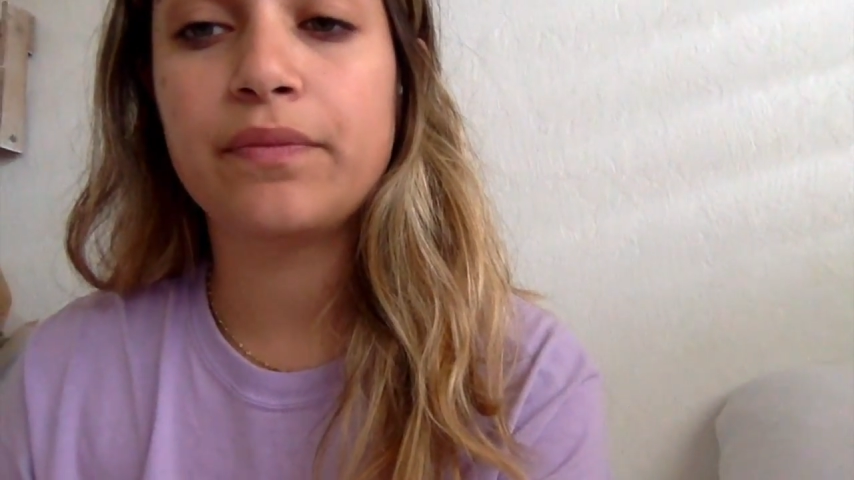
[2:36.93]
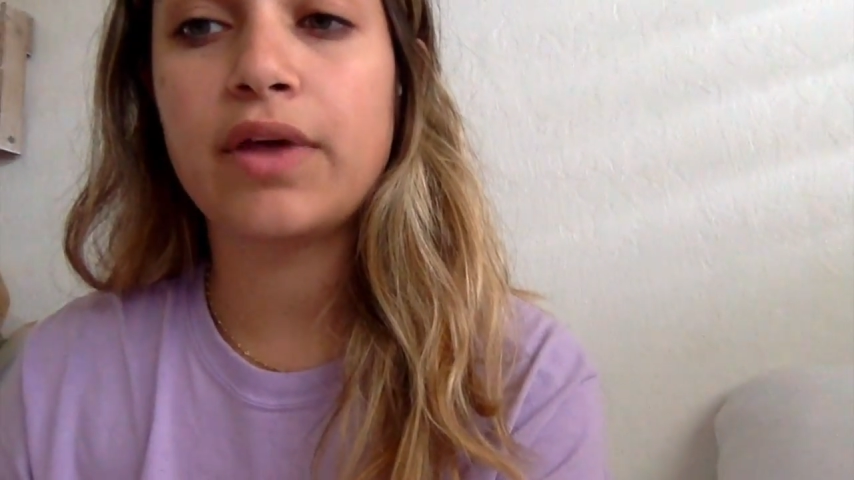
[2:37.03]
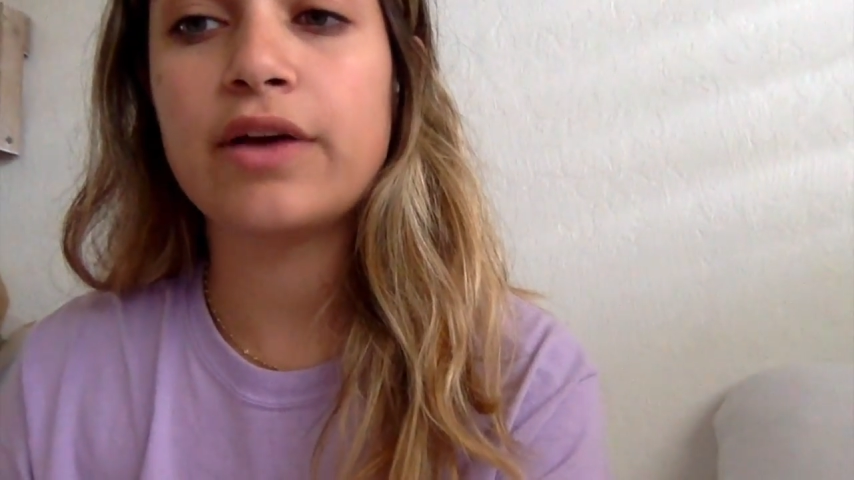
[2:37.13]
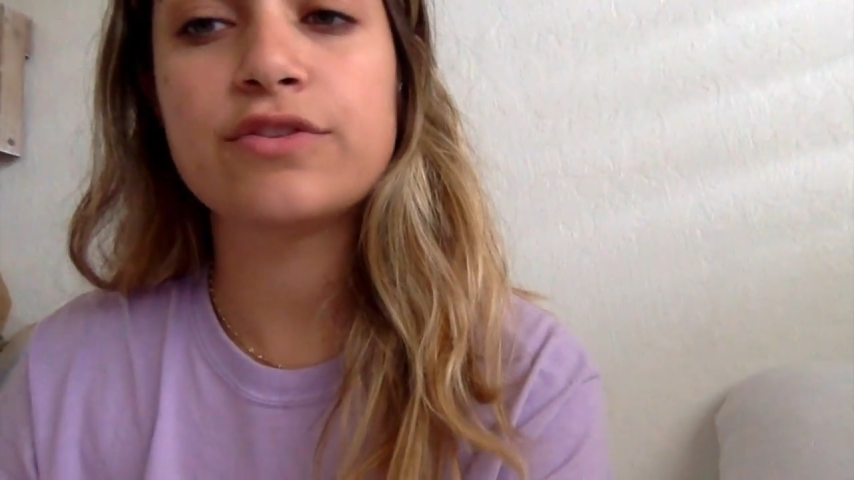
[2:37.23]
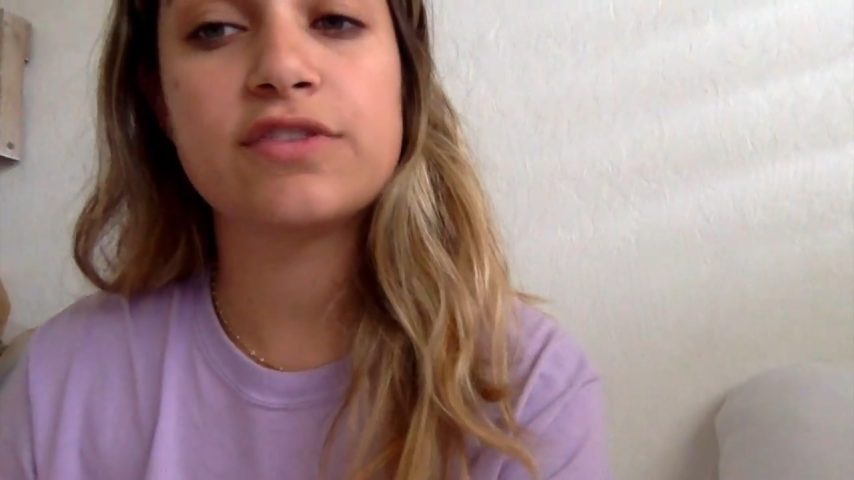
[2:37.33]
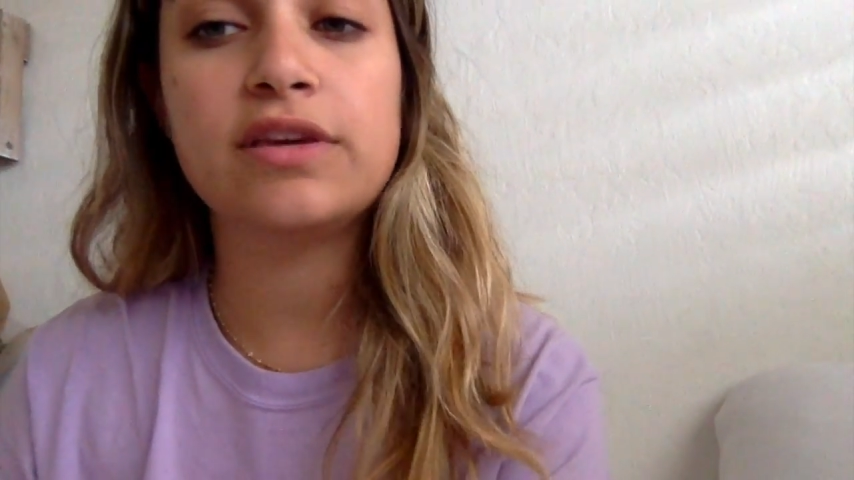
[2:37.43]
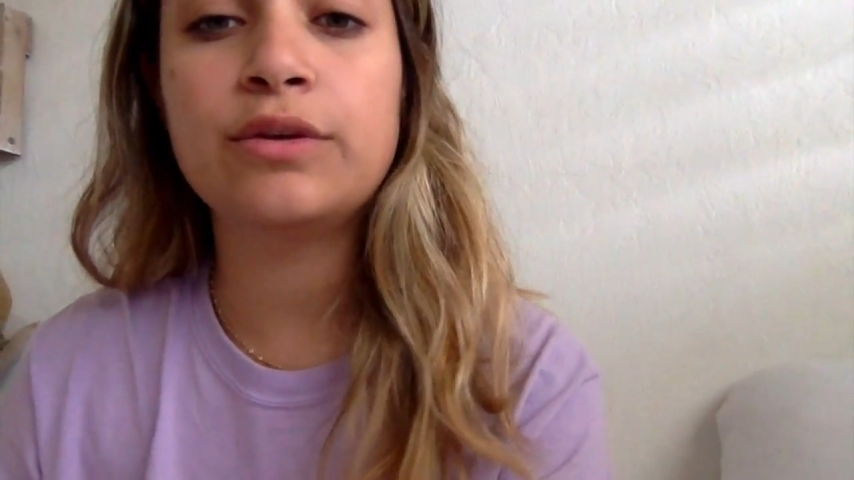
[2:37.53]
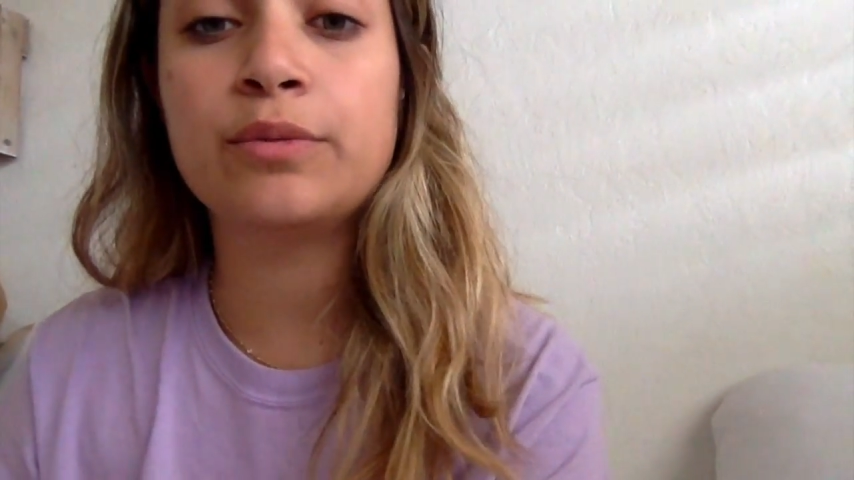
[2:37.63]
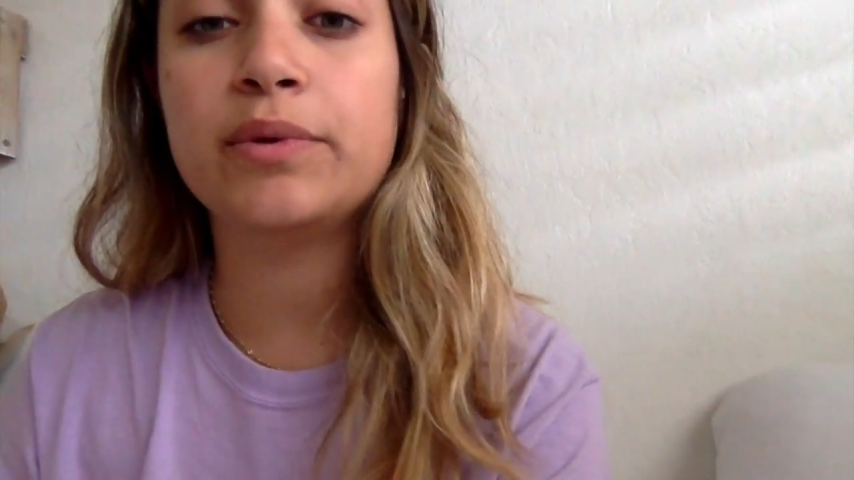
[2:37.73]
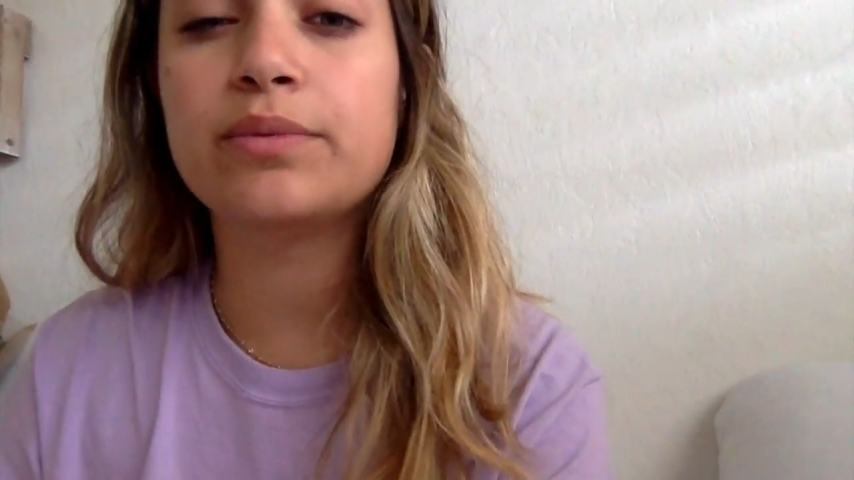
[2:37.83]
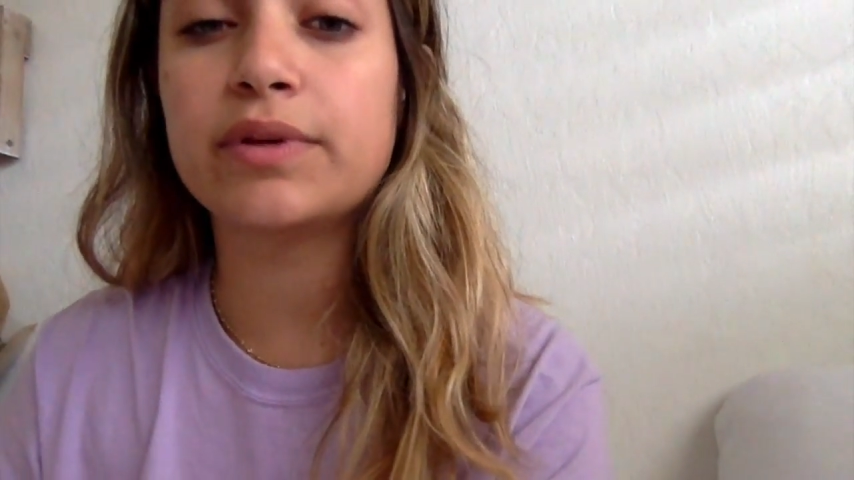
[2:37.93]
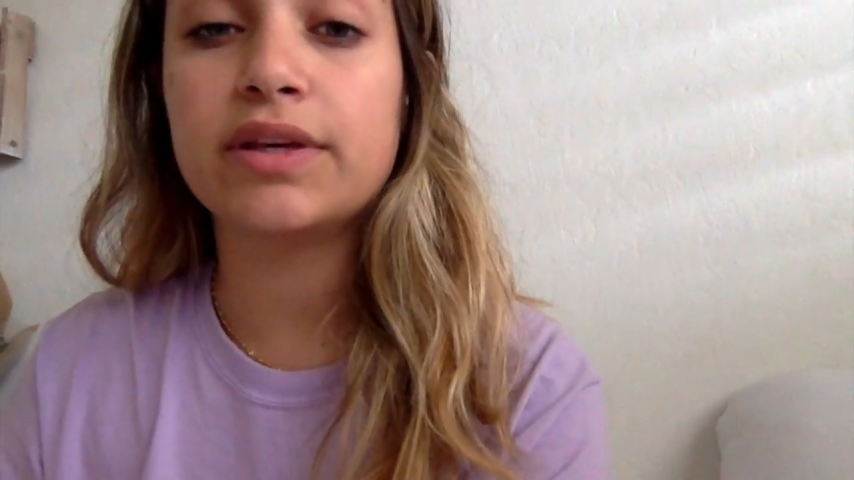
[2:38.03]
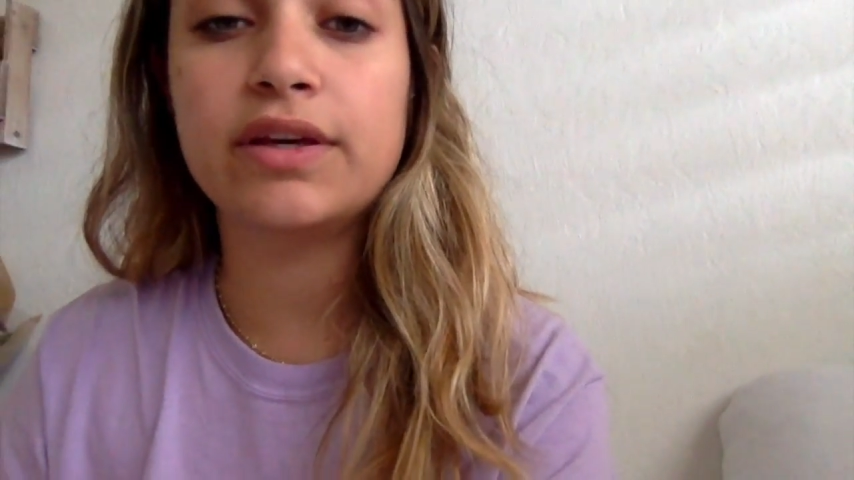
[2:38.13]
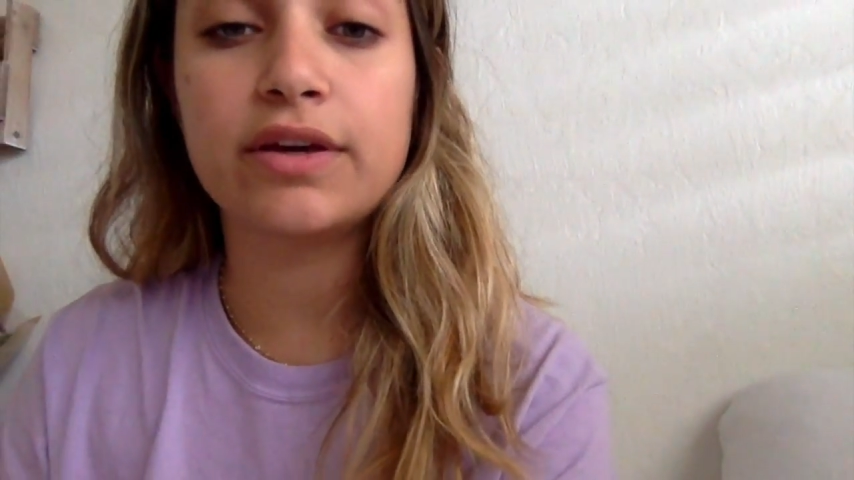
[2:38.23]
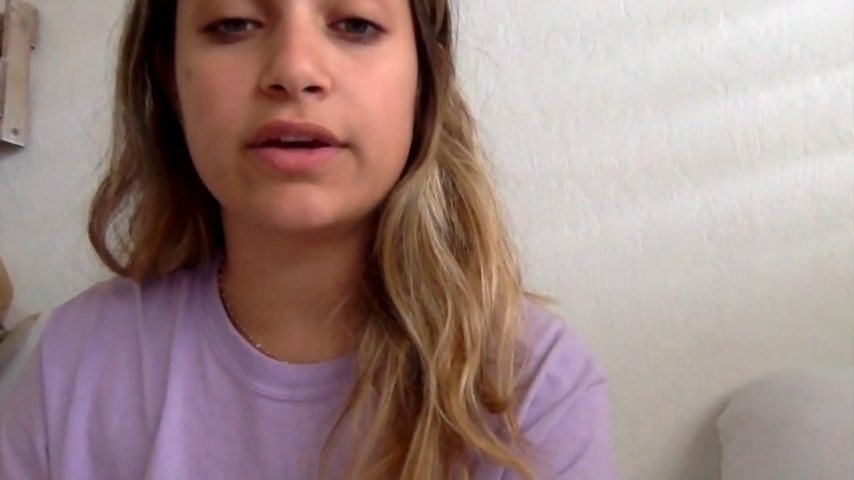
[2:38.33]
I just think it would be really
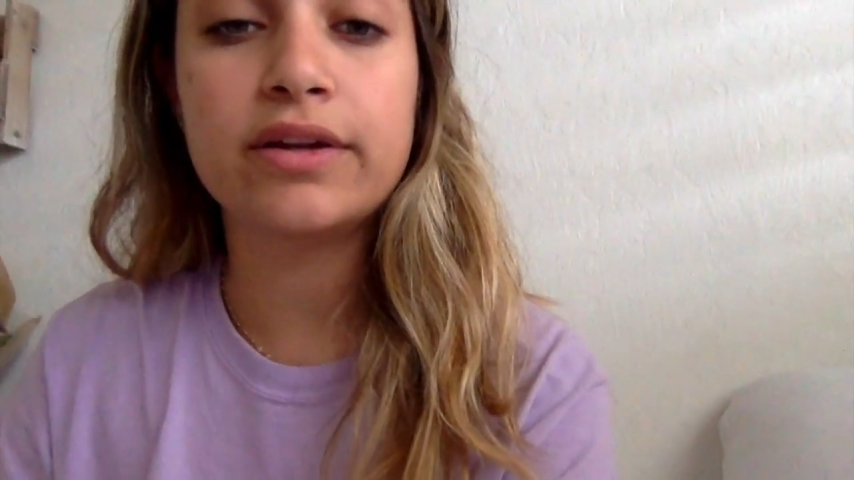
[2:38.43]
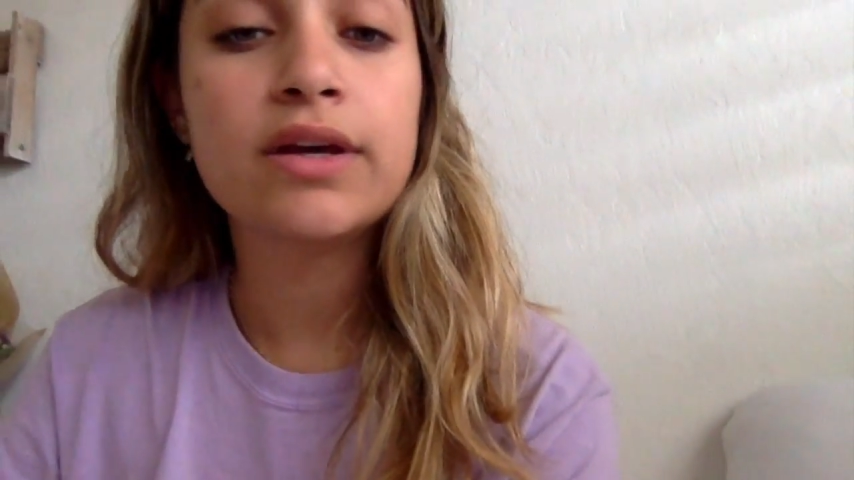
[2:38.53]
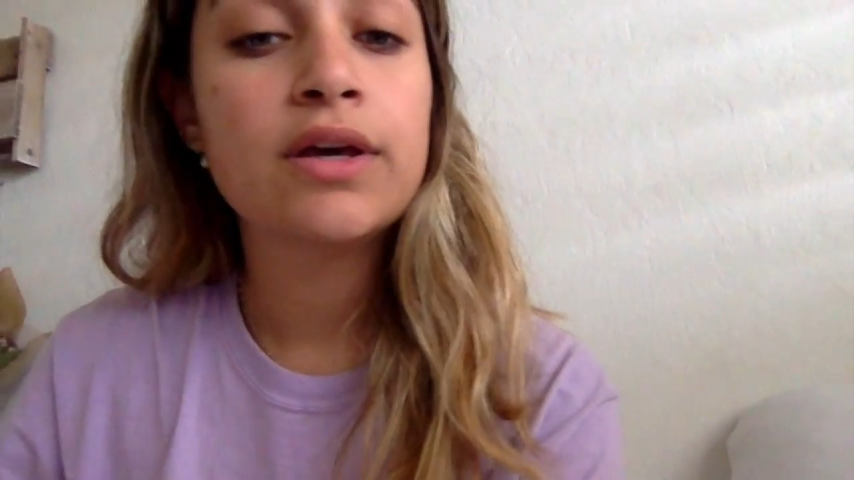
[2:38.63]
good